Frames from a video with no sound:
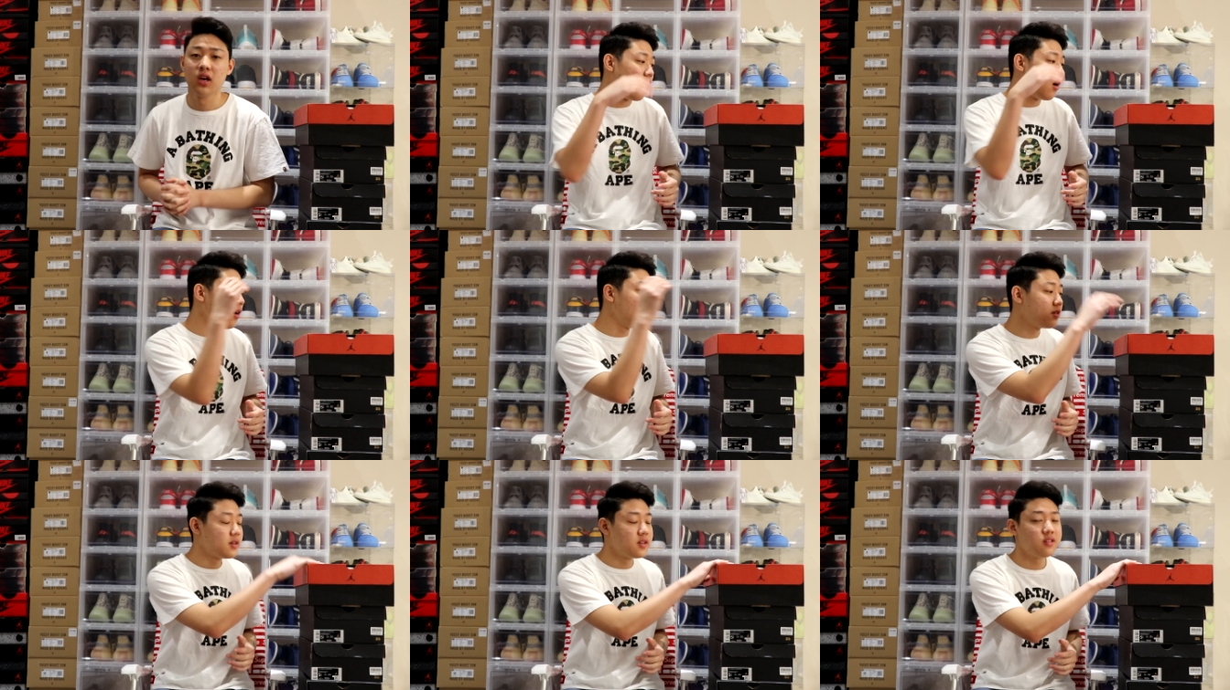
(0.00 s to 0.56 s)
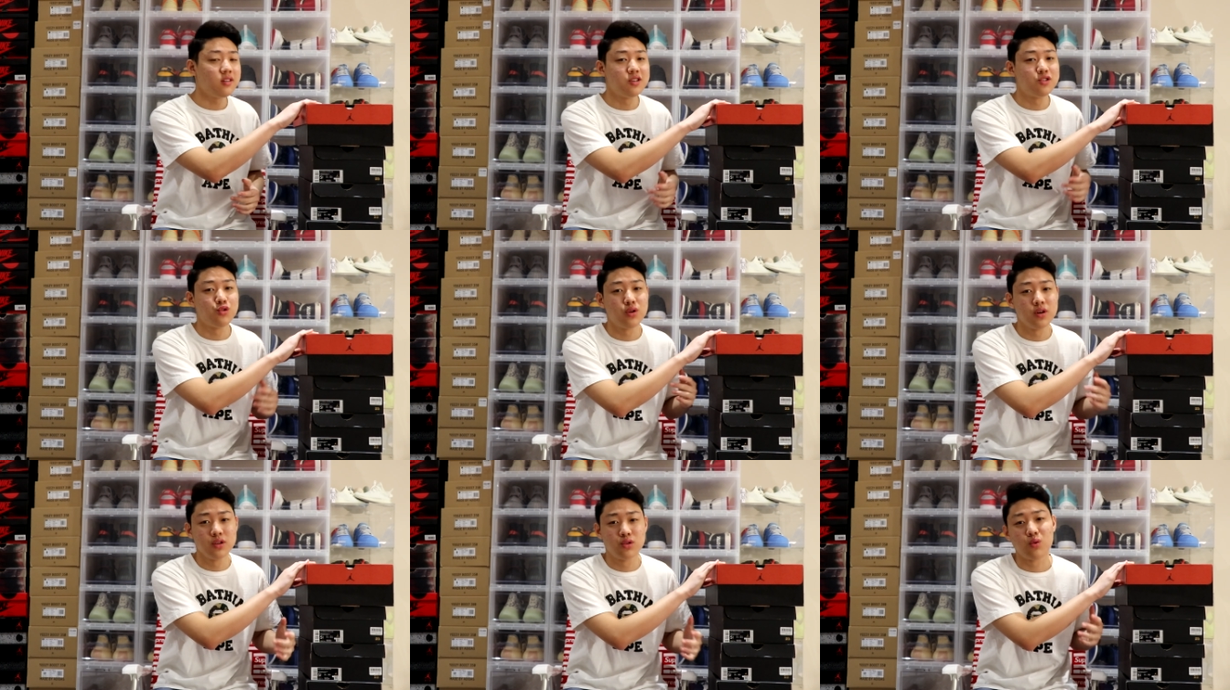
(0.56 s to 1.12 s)
All of these are
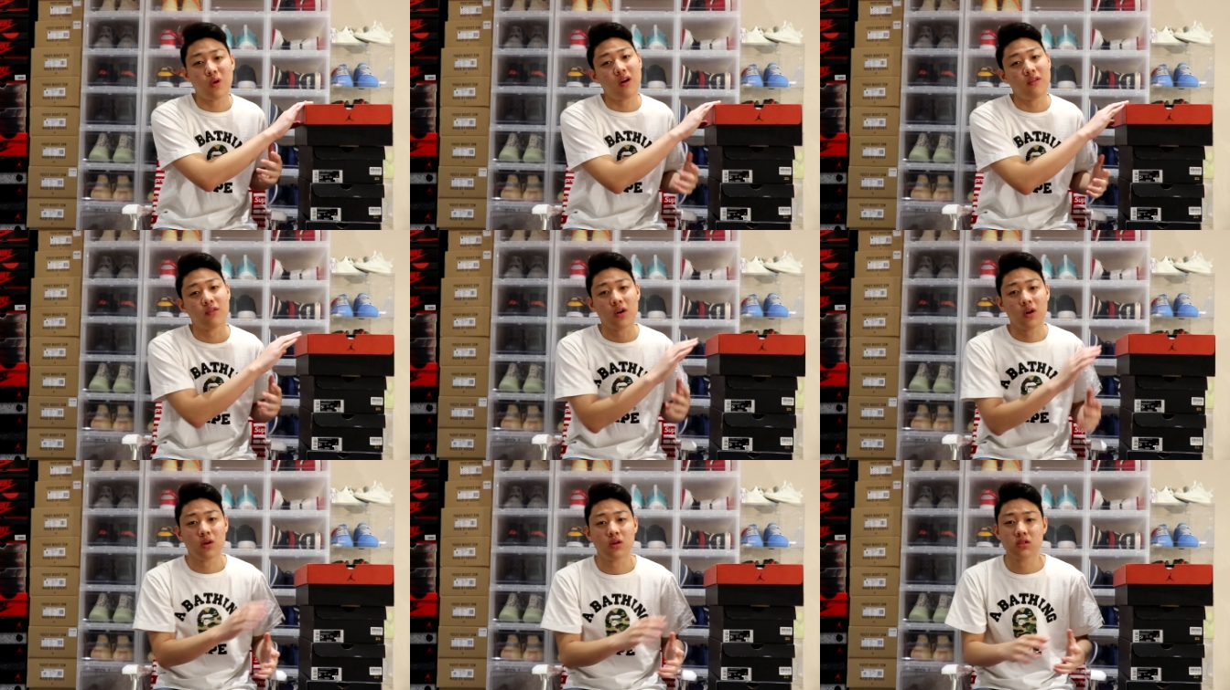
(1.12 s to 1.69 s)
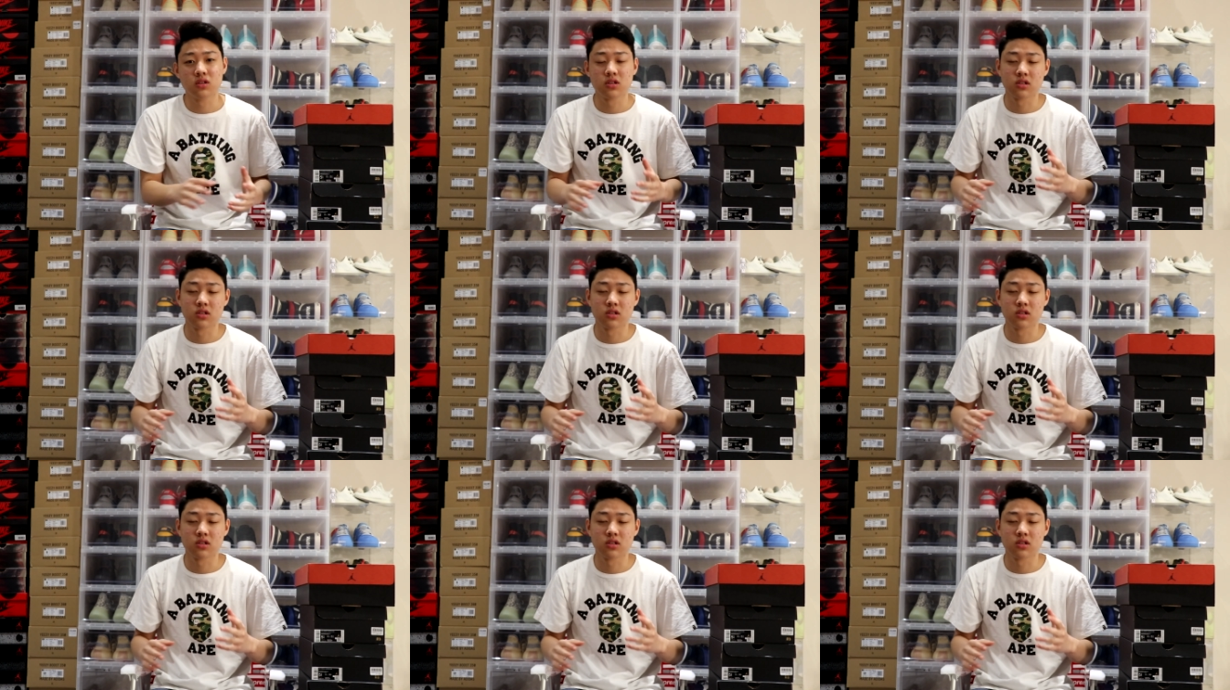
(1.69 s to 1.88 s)
Jordan 12 golds.